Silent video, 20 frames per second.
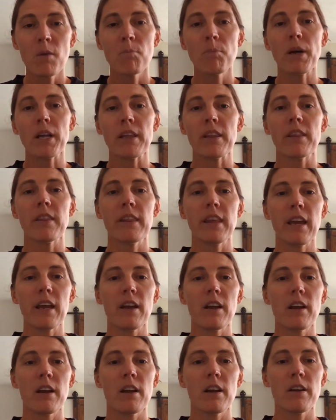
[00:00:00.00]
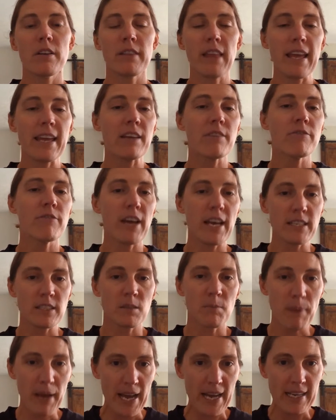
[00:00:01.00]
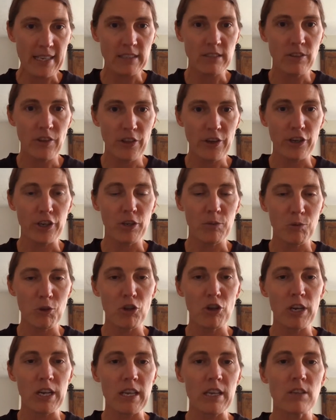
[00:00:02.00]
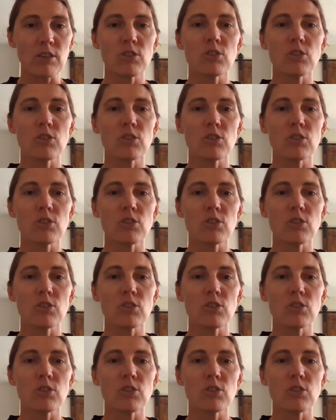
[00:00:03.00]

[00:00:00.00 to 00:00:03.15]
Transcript: but they invest back into their community.